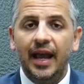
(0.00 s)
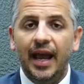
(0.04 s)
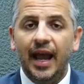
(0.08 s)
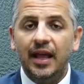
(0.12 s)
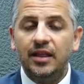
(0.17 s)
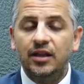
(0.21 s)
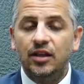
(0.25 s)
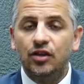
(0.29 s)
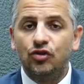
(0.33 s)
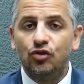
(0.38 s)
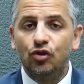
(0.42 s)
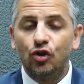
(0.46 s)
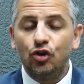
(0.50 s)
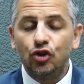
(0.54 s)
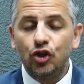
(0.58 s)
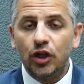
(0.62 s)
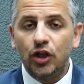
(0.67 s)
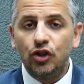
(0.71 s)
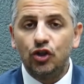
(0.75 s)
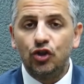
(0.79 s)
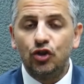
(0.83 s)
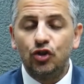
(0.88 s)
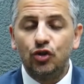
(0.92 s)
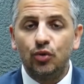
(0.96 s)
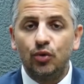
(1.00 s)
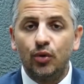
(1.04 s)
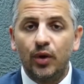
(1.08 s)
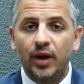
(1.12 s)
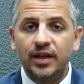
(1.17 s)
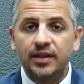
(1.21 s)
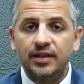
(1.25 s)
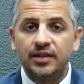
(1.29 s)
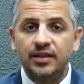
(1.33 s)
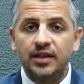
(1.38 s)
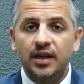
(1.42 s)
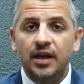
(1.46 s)
and the social
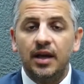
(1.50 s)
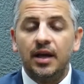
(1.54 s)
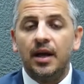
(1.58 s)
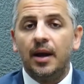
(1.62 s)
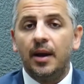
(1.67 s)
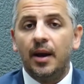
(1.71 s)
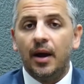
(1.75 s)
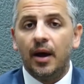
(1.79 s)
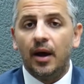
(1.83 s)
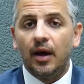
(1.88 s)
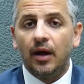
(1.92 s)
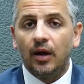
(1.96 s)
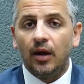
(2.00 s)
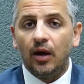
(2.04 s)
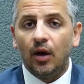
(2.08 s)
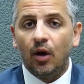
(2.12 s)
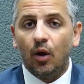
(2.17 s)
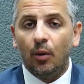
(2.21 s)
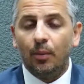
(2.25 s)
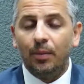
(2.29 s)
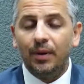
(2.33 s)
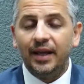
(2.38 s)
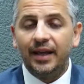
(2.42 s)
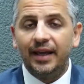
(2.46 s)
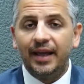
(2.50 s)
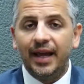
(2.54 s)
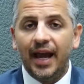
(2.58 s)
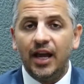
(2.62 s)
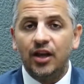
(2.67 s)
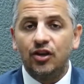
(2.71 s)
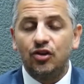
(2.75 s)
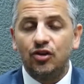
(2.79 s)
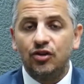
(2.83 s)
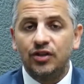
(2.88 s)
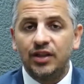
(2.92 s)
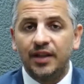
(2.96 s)
insurance
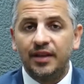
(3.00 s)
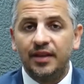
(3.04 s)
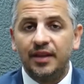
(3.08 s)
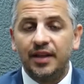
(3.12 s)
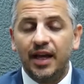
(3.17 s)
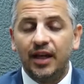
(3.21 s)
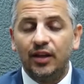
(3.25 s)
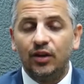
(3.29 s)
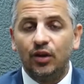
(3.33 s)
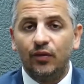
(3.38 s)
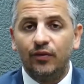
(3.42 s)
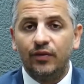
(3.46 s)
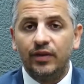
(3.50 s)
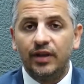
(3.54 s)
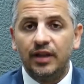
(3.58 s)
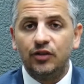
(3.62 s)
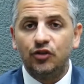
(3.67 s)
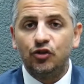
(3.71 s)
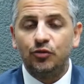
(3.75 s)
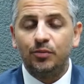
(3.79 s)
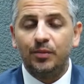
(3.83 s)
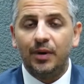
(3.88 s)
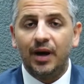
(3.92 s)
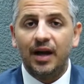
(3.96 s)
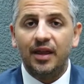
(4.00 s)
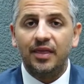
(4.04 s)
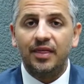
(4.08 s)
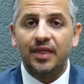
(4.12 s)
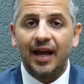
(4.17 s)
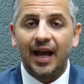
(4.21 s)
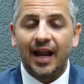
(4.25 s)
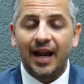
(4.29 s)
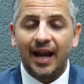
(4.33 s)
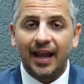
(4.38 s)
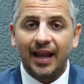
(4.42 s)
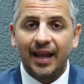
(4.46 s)
obligations at the end of each month
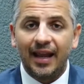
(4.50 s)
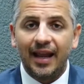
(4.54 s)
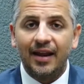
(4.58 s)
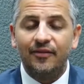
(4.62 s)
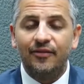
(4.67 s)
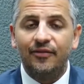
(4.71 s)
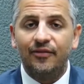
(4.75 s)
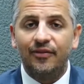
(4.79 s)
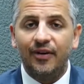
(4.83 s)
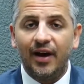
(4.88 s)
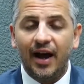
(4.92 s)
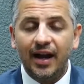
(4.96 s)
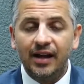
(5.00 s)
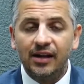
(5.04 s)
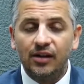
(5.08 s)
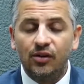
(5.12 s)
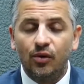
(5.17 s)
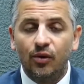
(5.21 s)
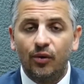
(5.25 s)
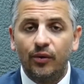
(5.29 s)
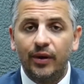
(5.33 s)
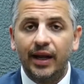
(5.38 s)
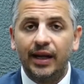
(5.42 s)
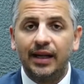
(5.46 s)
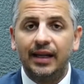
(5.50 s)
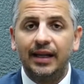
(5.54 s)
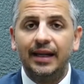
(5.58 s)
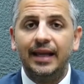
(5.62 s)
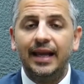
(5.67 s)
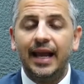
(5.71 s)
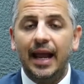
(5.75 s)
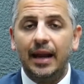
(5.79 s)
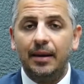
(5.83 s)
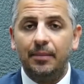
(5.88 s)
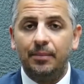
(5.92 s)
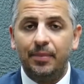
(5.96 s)
are again filed
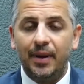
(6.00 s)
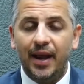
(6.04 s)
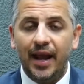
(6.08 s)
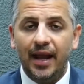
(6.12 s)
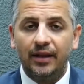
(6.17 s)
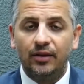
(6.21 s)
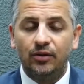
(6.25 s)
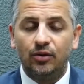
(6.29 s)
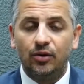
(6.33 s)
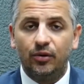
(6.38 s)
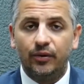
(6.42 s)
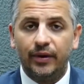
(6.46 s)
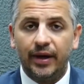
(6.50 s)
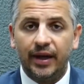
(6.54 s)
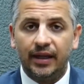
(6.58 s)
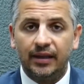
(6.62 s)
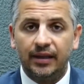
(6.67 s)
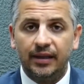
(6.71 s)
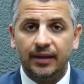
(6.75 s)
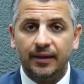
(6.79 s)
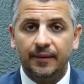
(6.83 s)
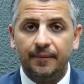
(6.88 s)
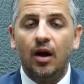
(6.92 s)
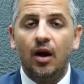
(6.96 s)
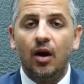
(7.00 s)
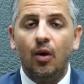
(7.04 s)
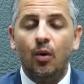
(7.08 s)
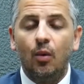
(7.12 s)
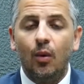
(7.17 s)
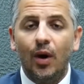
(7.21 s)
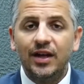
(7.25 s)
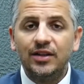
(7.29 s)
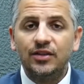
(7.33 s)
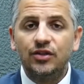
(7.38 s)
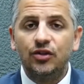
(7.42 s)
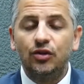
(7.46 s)
correctly and paid correctly.
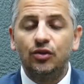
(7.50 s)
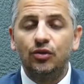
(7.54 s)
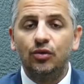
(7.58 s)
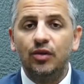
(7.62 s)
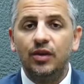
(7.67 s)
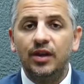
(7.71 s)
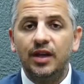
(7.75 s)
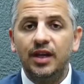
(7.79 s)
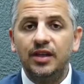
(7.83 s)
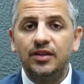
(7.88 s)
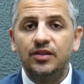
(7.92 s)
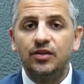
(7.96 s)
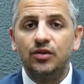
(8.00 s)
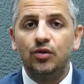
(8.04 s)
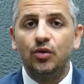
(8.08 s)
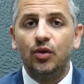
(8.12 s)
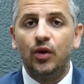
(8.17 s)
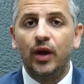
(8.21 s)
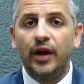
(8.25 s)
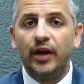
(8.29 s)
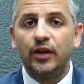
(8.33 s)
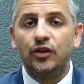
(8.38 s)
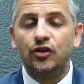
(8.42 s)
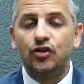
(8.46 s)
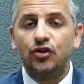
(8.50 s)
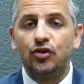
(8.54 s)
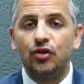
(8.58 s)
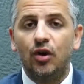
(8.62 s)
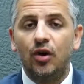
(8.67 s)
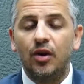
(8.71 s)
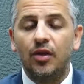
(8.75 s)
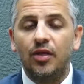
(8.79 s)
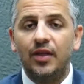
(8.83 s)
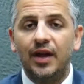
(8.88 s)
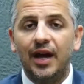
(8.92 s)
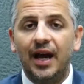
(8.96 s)
Once you do this, you
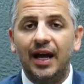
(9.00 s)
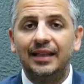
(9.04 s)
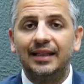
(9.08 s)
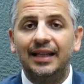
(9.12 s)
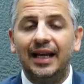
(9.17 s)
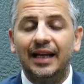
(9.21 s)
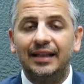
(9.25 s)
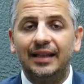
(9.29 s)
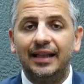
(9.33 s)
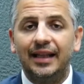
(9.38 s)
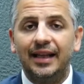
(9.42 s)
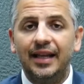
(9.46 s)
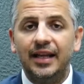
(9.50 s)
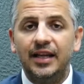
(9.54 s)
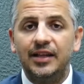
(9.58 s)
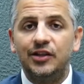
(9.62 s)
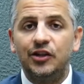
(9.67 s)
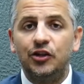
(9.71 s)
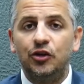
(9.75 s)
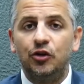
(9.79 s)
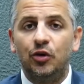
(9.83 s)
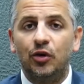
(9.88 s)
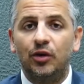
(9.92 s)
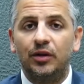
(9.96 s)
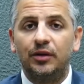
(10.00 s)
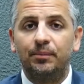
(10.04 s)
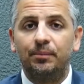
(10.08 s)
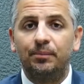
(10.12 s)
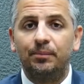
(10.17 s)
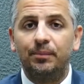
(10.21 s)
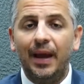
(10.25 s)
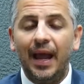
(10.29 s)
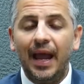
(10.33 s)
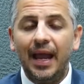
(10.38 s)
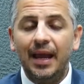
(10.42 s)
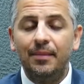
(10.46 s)
ensure that at least your
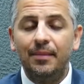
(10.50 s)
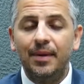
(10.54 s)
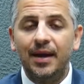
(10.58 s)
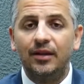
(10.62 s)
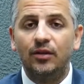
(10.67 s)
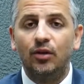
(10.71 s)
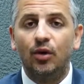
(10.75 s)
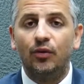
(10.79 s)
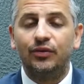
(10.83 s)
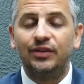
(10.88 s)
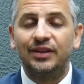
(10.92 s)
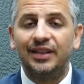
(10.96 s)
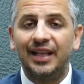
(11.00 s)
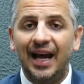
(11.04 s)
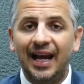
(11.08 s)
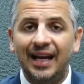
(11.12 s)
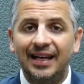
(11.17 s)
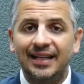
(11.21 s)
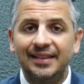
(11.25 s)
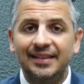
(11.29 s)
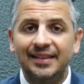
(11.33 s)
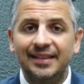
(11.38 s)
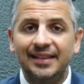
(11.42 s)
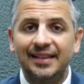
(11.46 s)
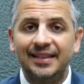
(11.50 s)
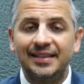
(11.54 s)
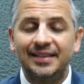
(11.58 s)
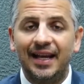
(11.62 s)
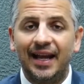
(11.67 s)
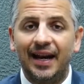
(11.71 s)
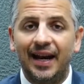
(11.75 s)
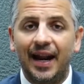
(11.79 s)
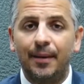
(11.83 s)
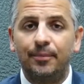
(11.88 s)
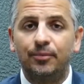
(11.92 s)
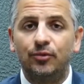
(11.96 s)
payment of taxes
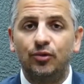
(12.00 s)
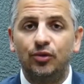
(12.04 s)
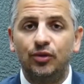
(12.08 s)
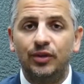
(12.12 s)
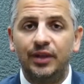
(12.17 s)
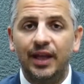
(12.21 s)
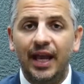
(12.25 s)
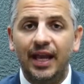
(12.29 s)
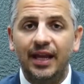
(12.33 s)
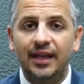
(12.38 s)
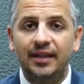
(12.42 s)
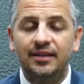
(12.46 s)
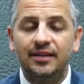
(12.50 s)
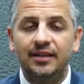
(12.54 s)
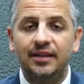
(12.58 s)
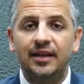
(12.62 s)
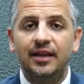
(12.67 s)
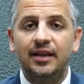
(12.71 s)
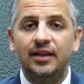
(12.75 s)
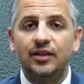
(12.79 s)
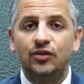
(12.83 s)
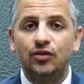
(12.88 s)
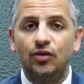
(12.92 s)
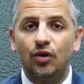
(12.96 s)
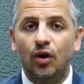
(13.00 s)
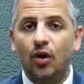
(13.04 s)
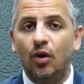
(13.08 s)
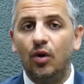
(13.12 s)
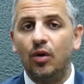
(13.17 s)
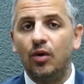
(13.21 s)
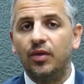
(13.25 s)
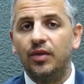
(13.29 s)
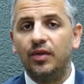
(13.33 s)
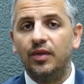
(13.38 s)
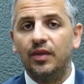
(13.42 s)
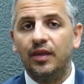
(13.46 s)
are up to date,
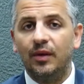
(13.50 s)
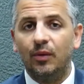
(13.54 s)
so